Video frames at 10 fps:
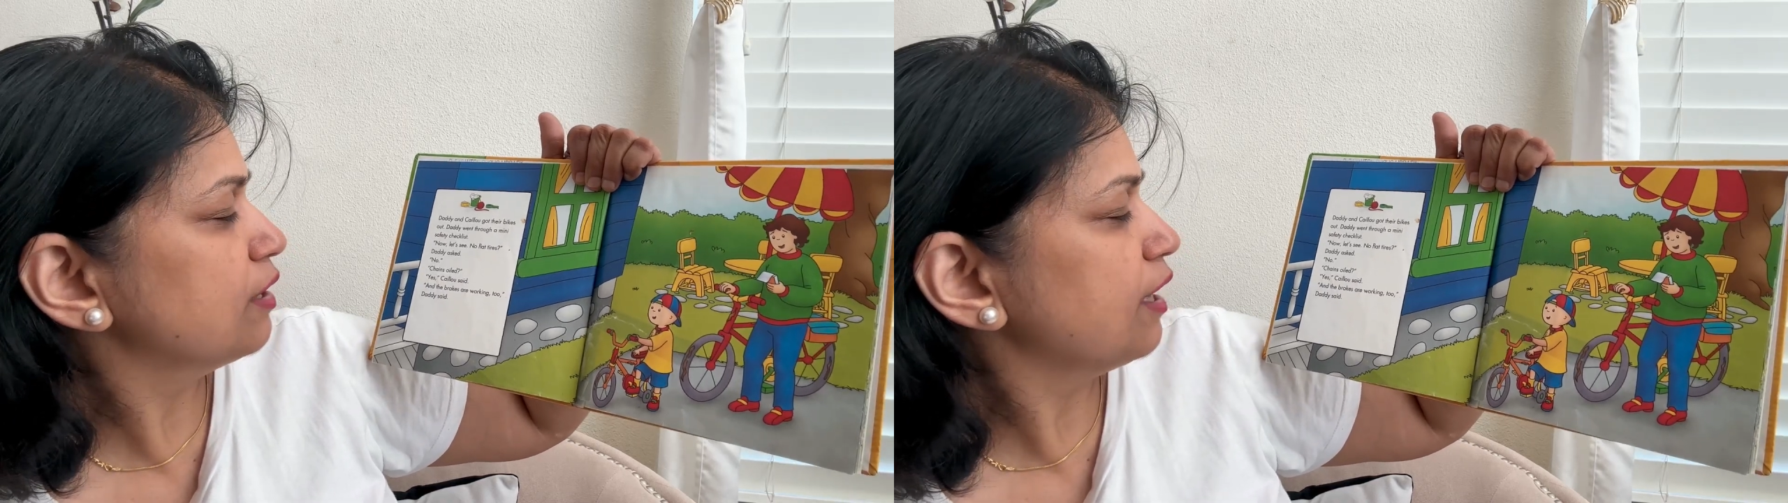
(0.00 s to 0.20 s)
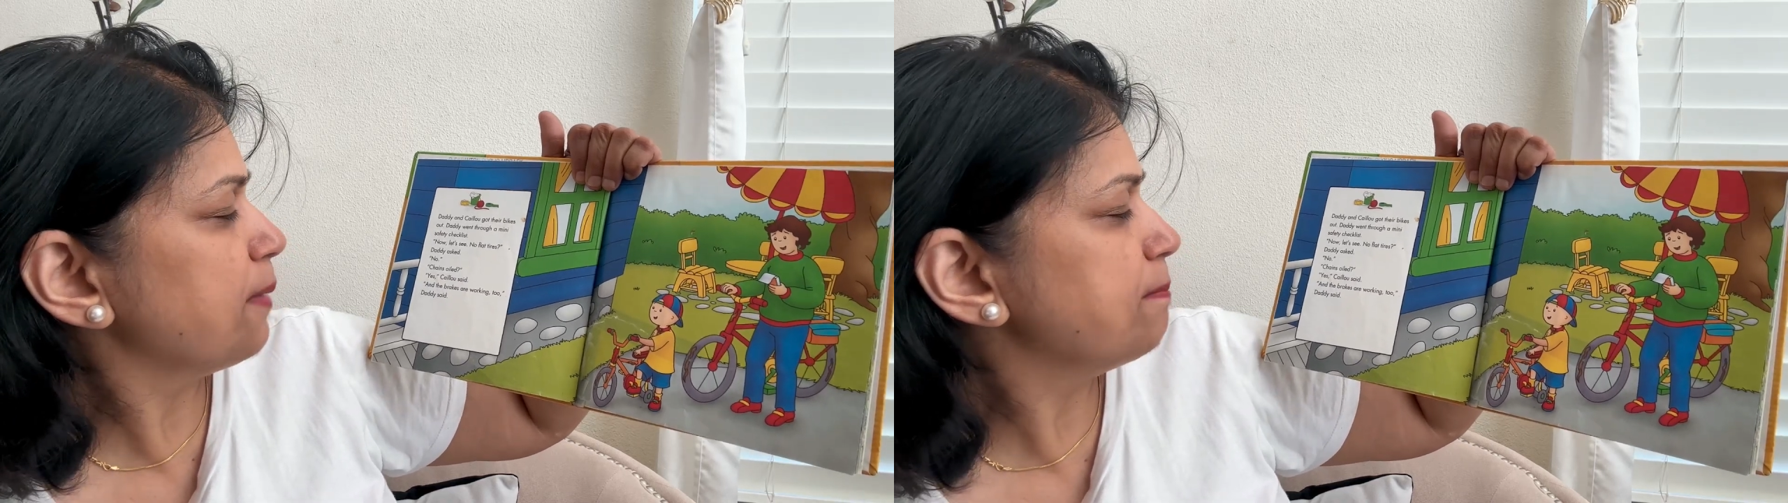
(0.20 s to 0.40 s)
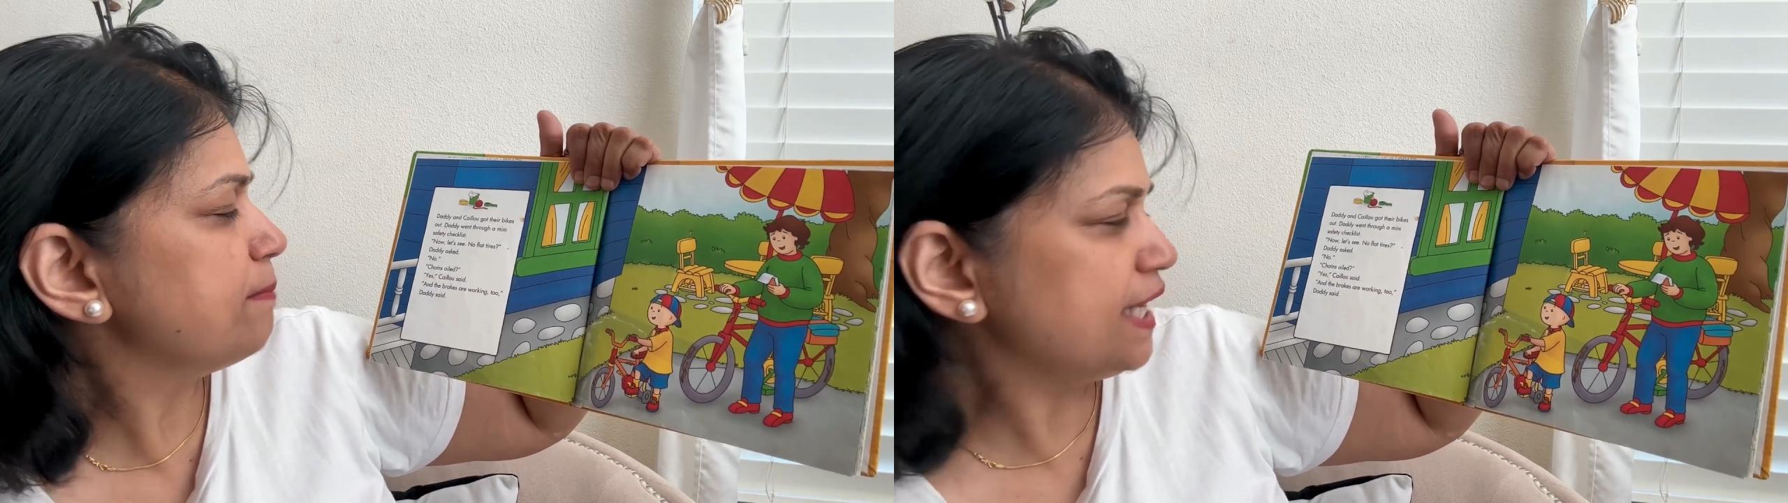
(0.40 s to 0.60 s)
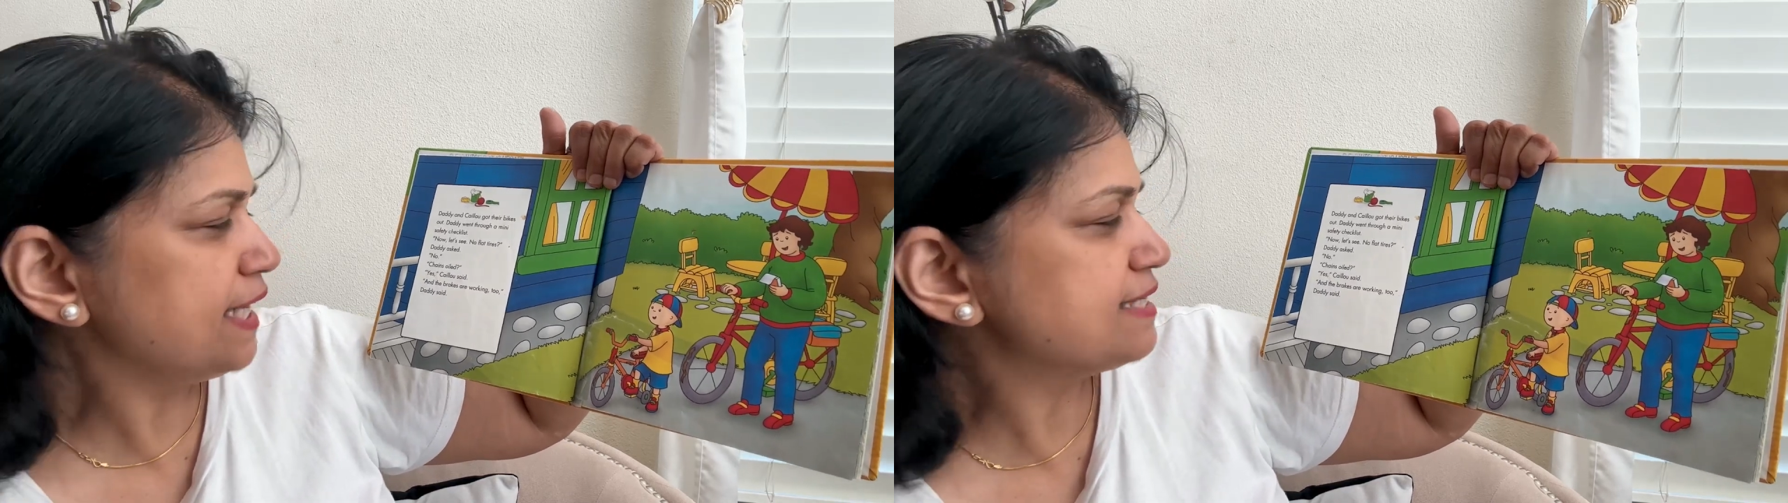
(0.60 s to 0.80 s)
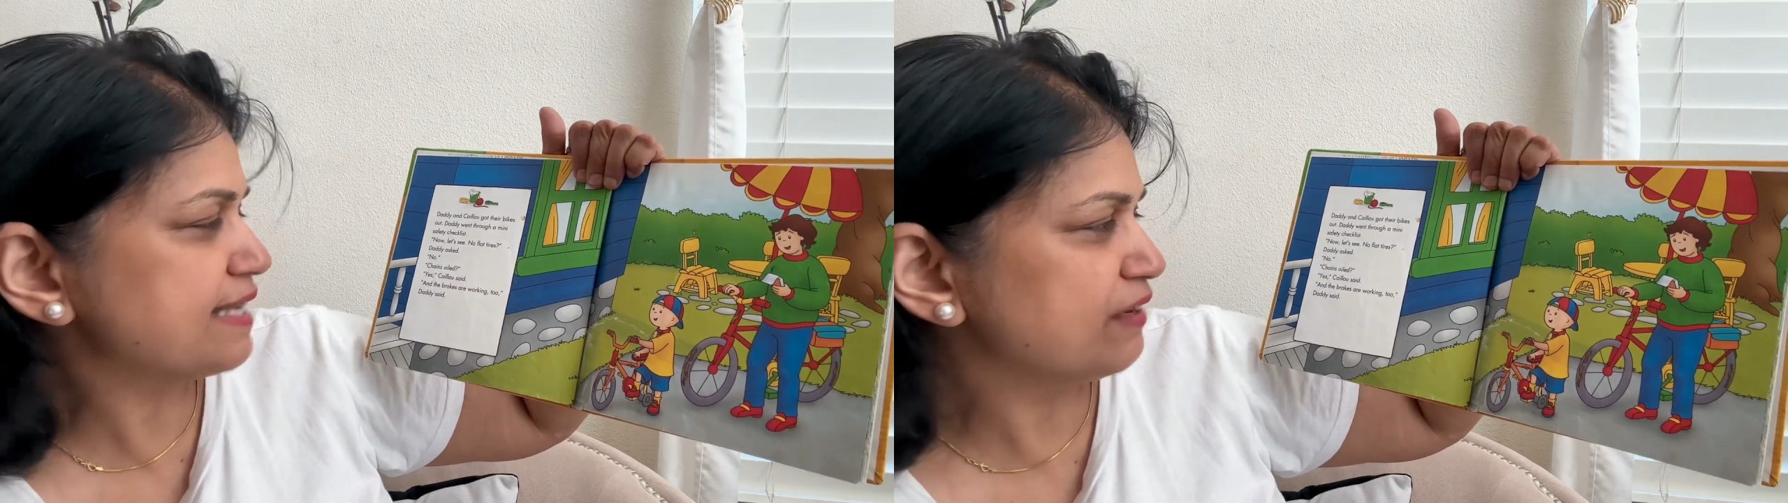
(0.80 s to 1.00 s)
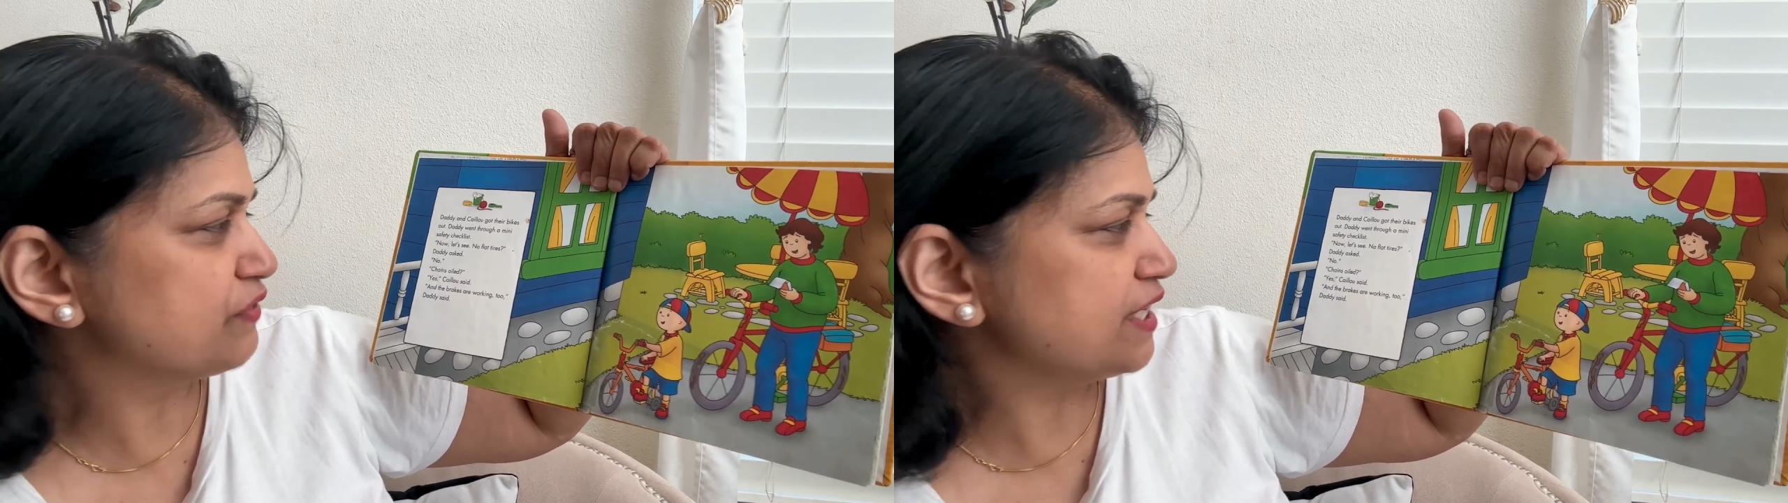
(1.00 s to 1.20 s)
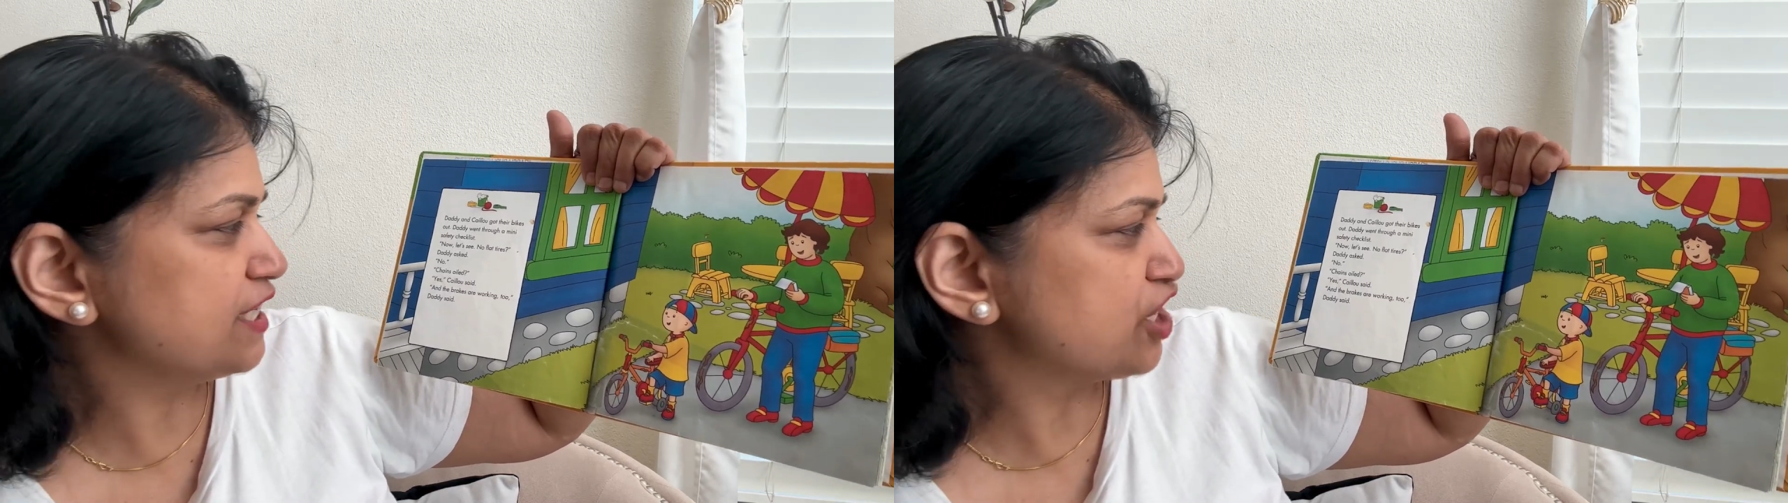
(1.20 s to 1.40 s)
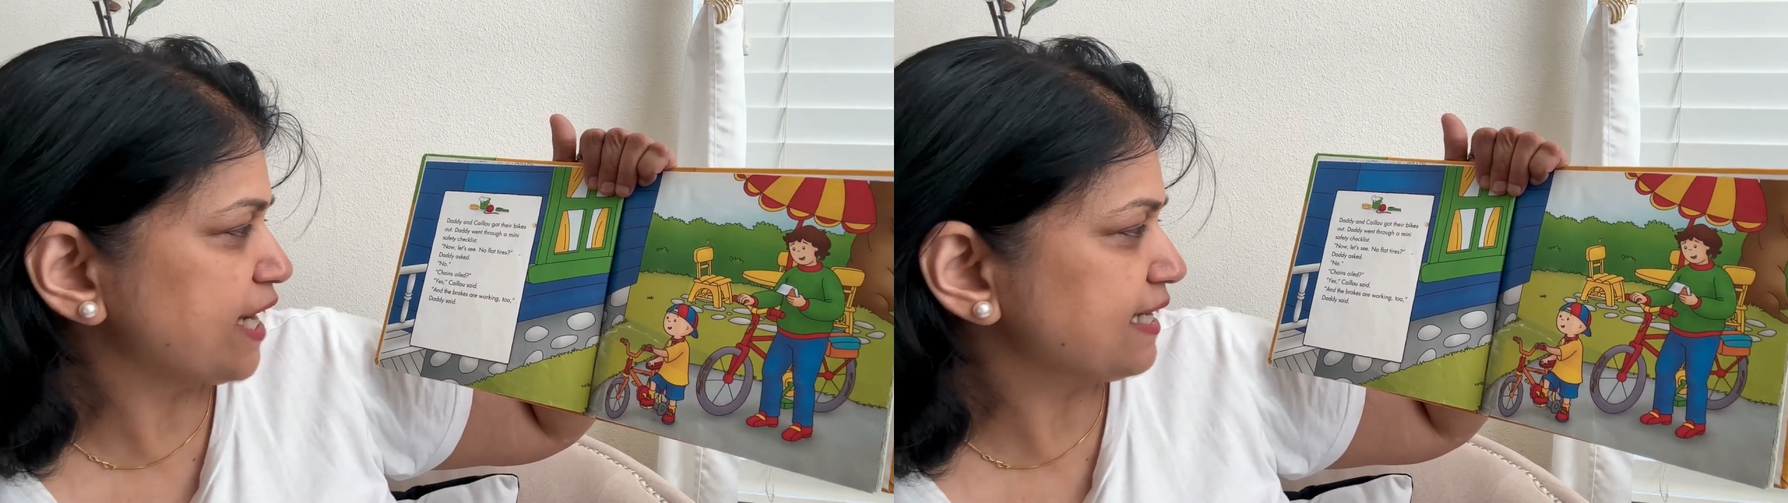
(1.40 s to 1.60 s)
a mini safety
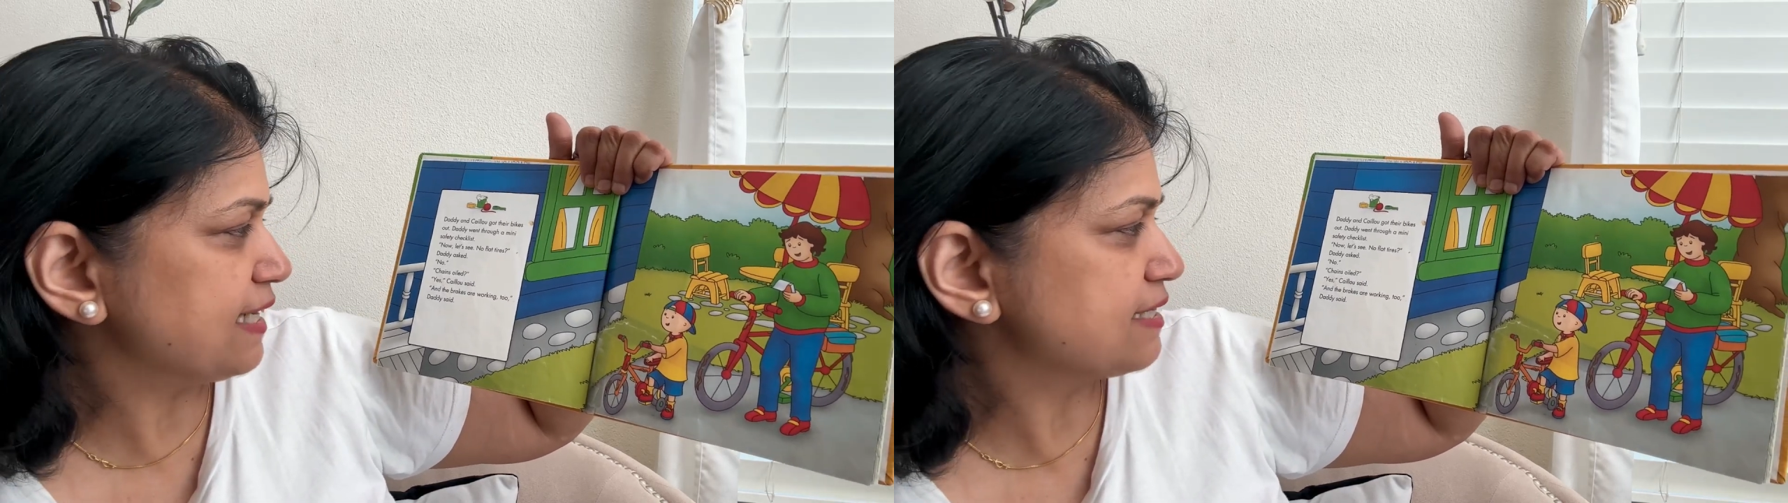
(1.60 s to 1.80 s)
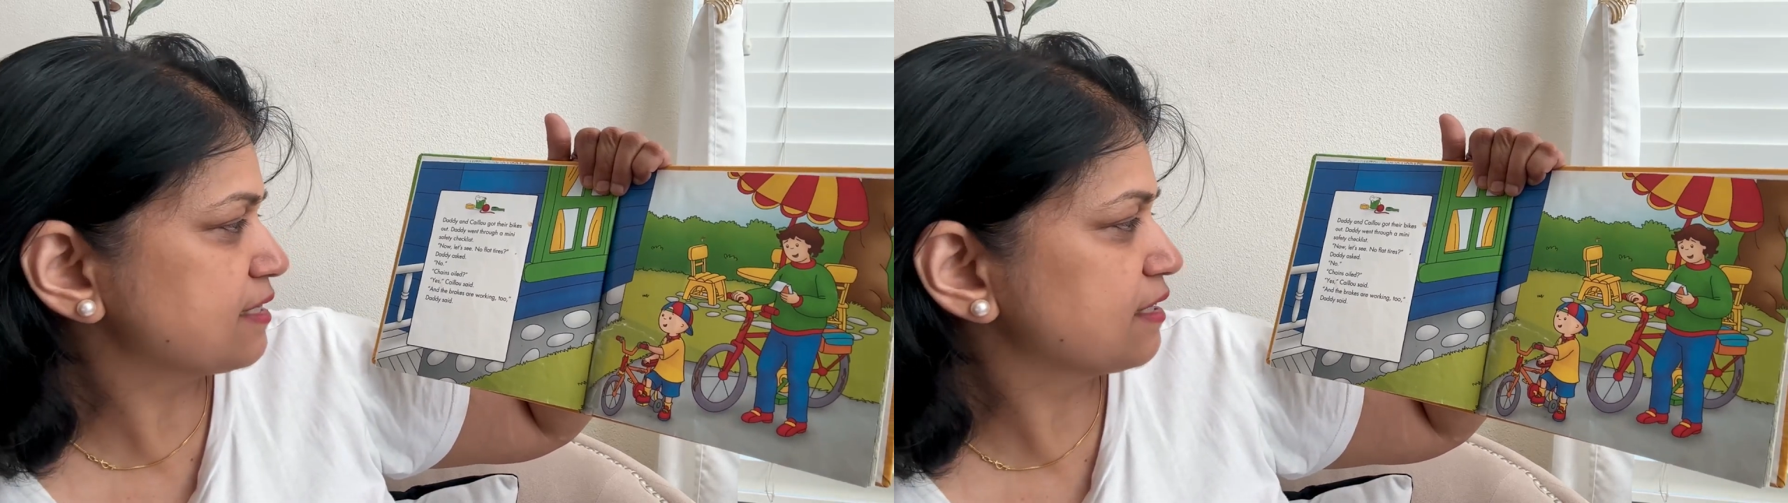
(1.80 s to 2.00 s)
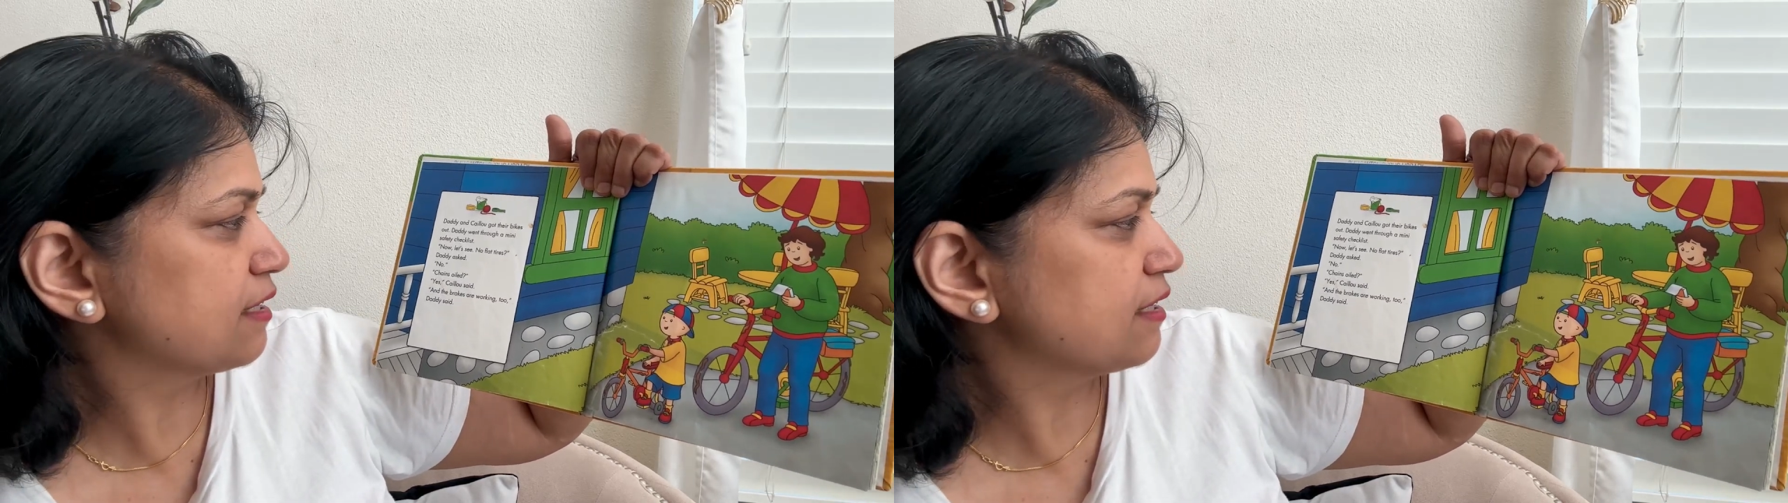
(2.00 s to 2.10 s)
checklist.